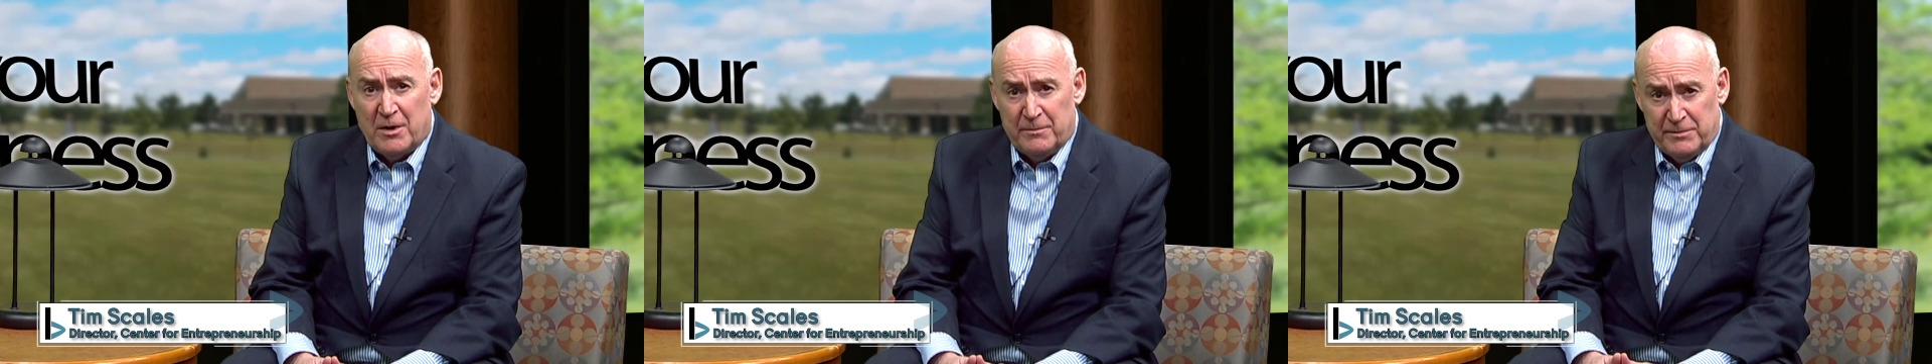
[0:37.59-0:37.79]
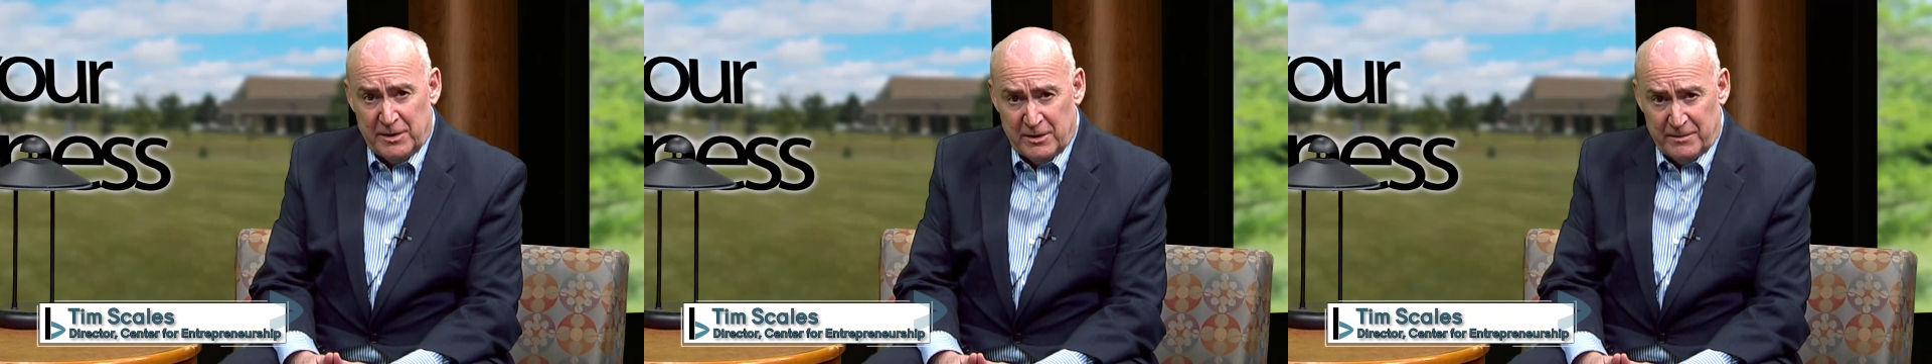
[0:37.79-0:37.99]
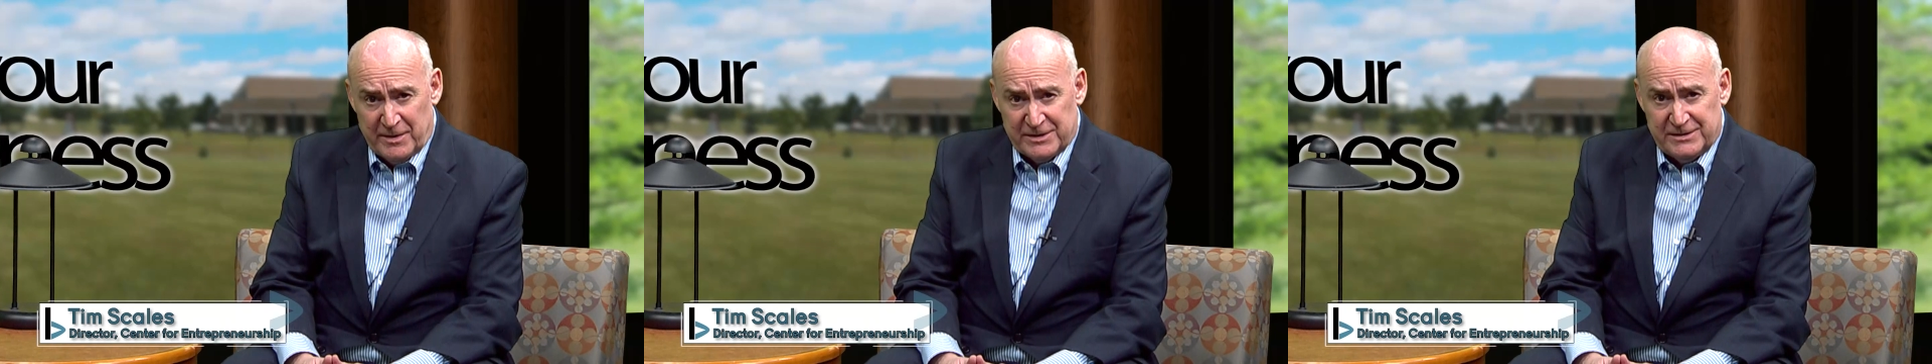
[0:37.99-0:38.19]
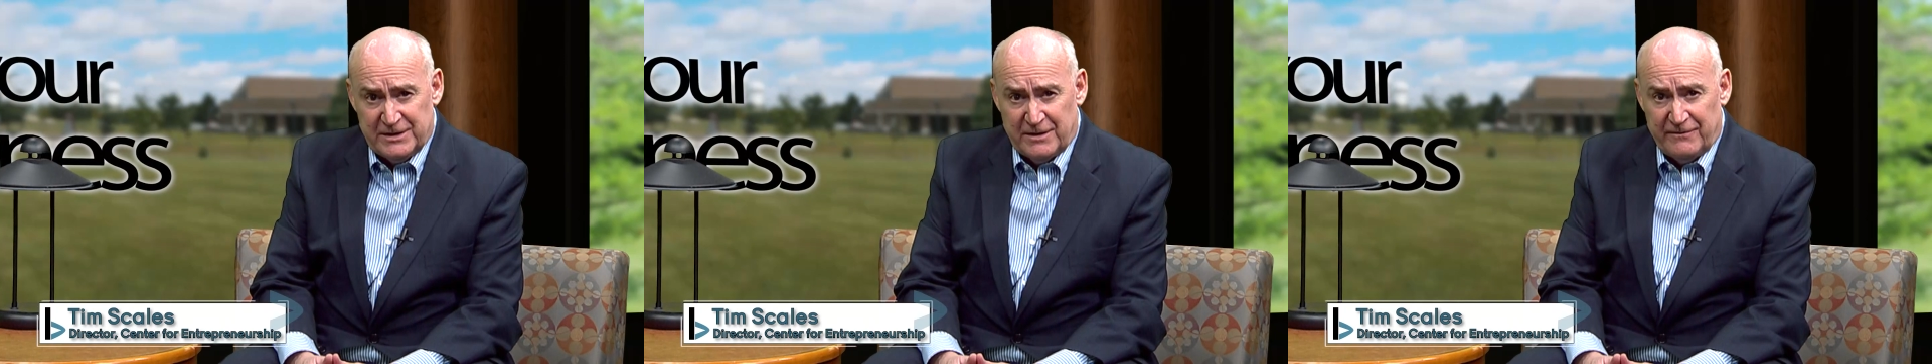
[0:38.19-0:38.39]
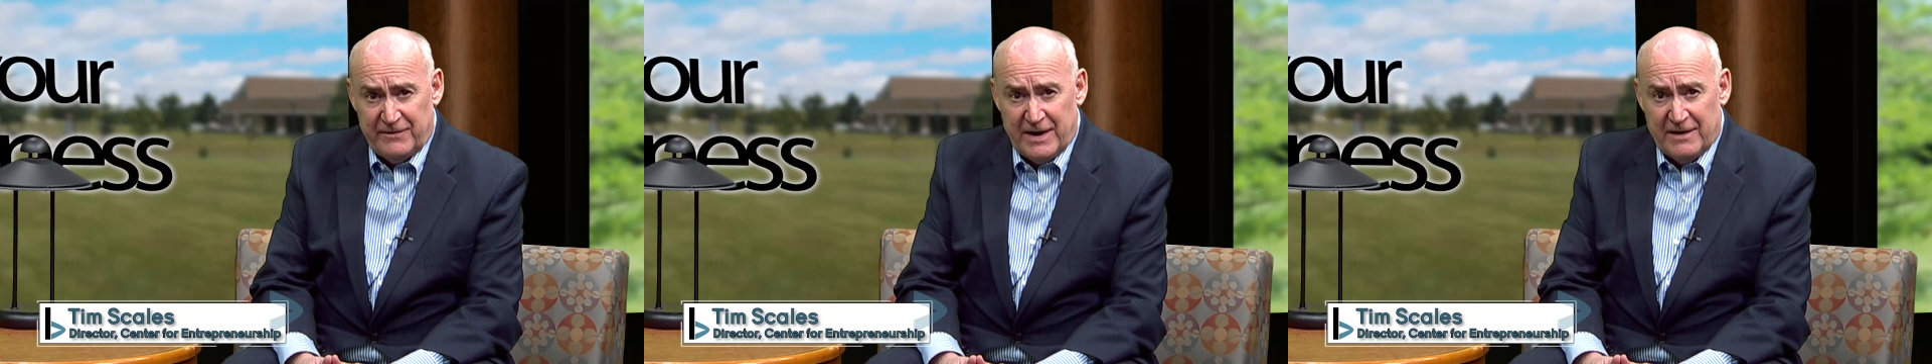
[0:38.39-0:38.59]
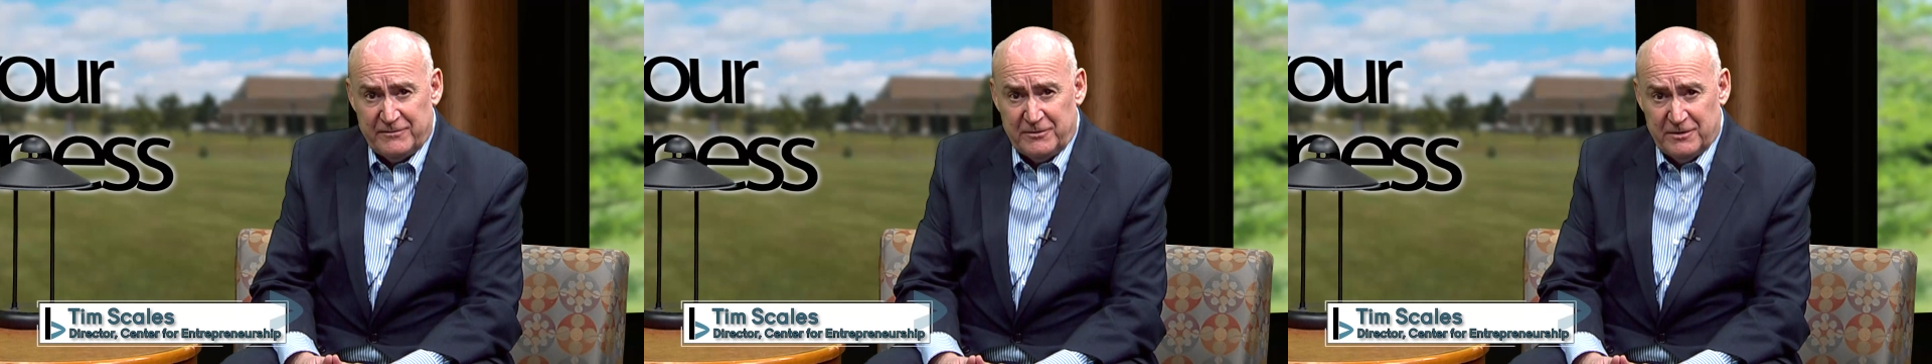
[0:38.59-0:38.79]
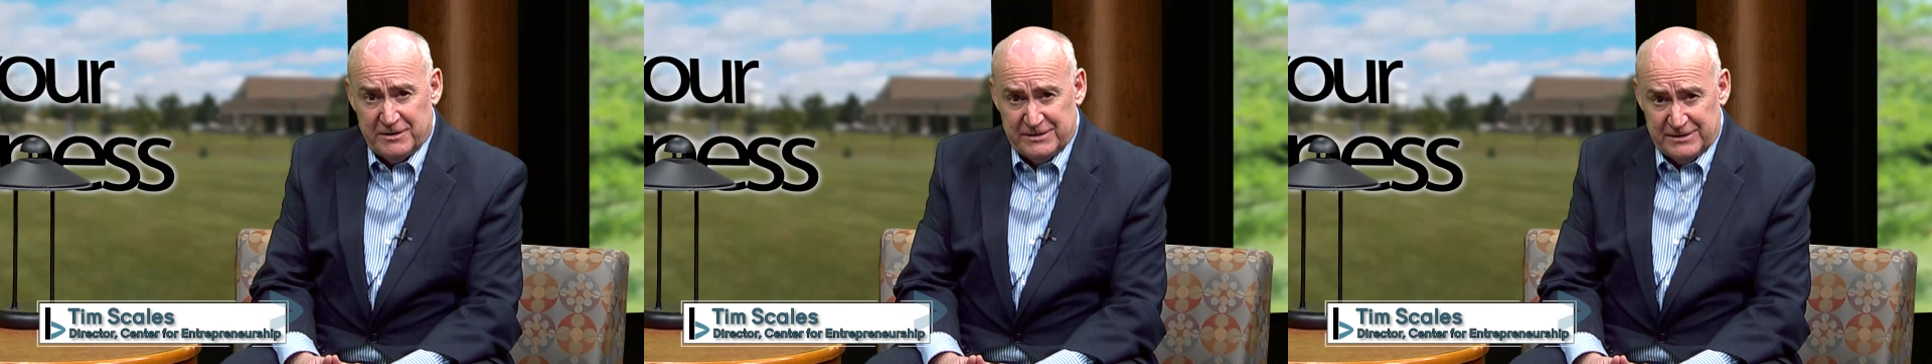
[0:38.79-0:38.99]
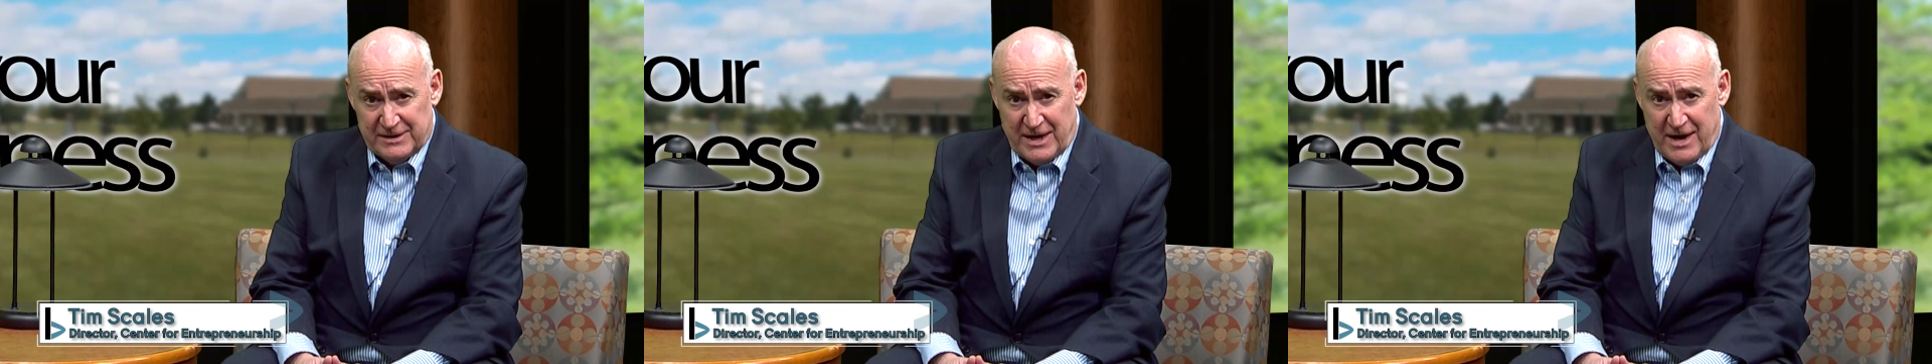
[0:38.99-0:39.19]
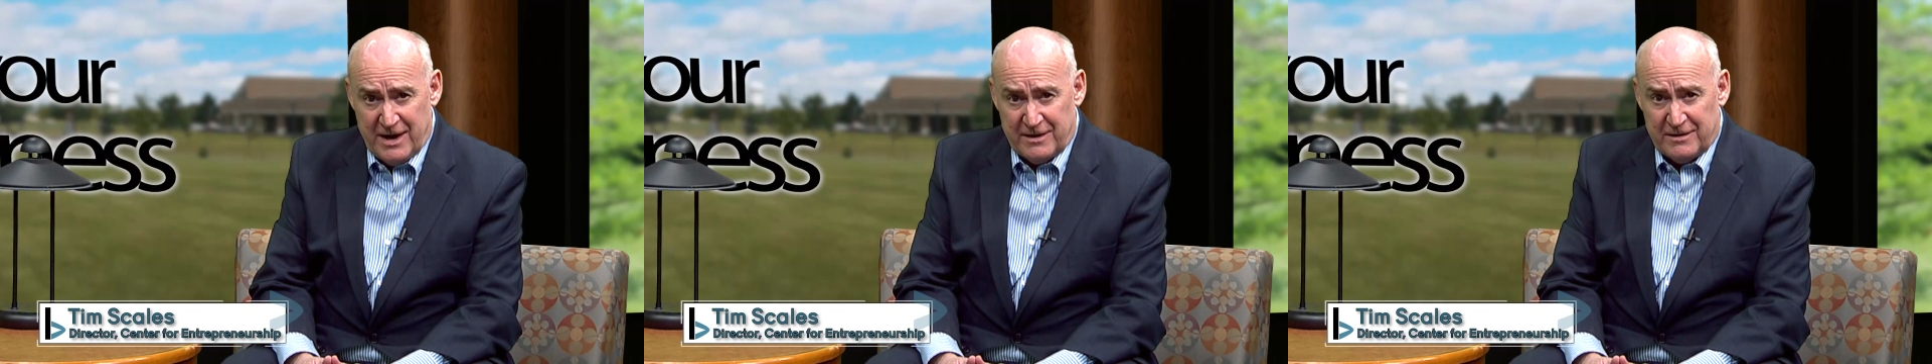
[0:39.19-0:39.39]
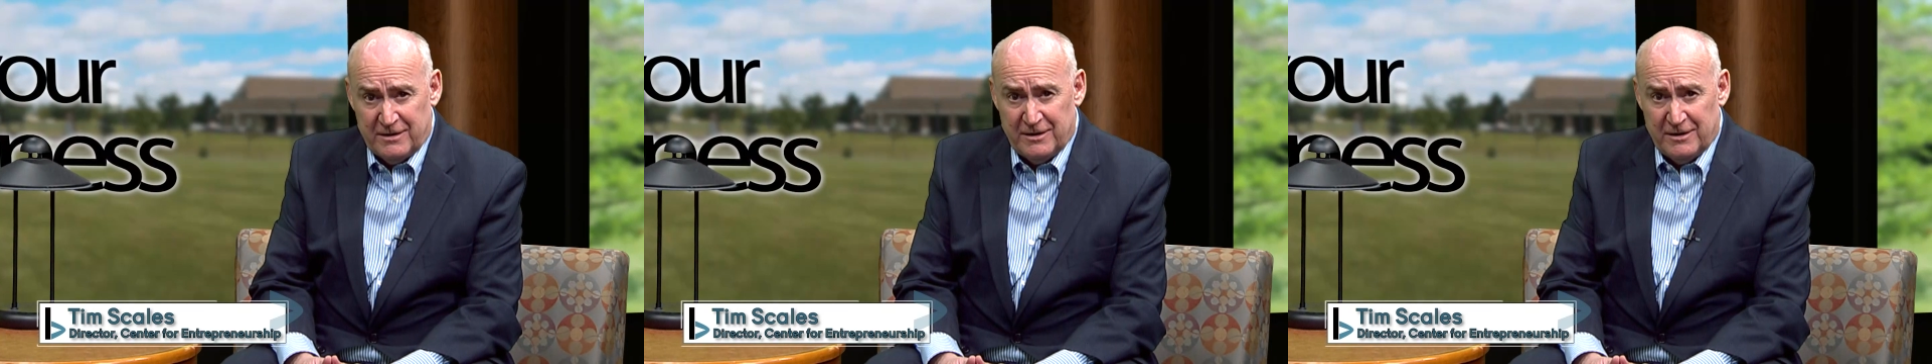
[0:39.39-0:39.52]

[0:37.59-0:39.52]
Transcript: to mirror myself after, it's Zack,